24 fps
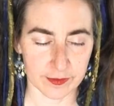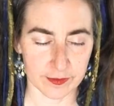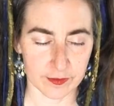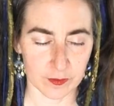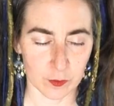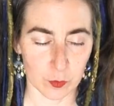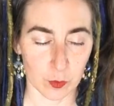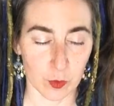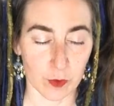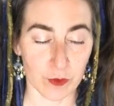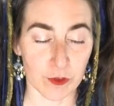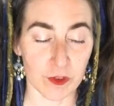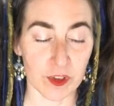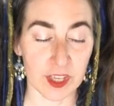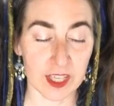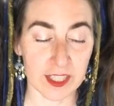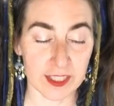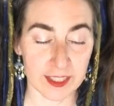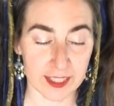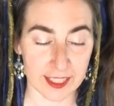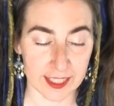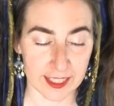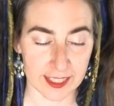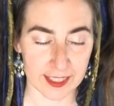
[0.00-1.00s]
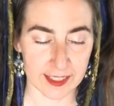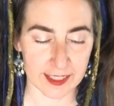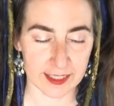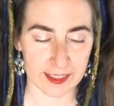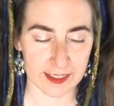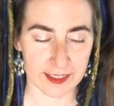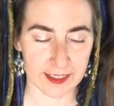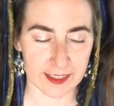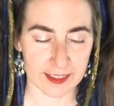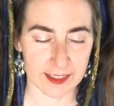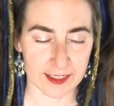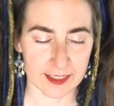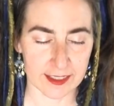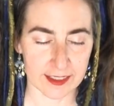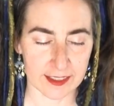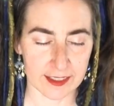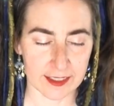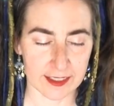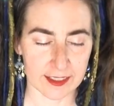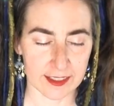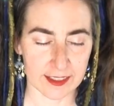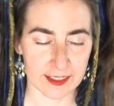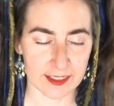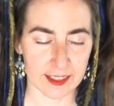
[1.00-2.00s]
revealing
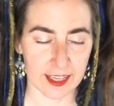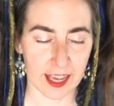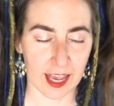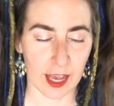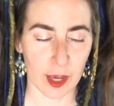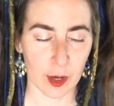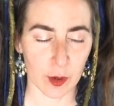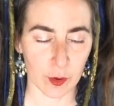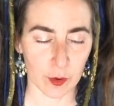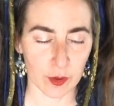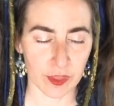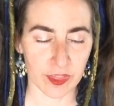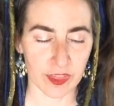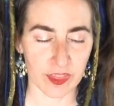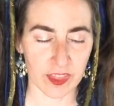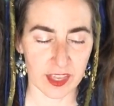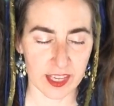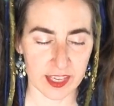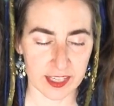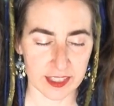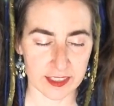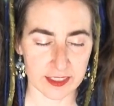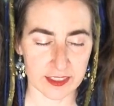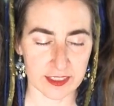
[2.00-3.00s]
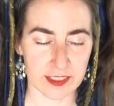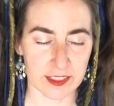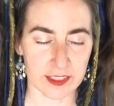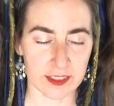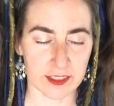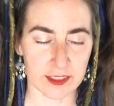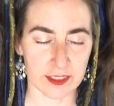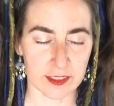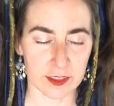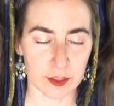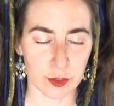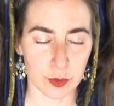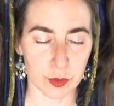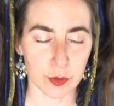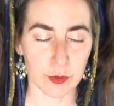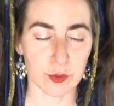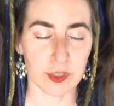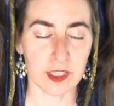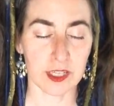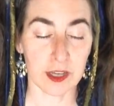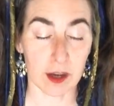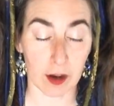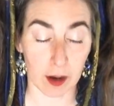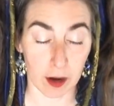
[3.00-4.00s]
how things
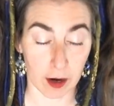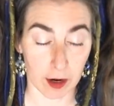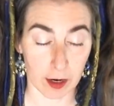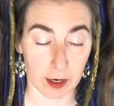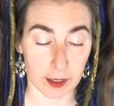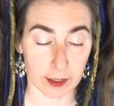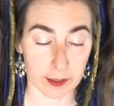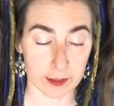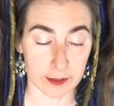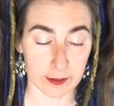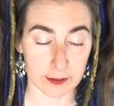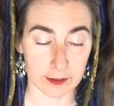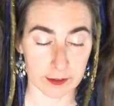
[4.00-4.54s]
truly are.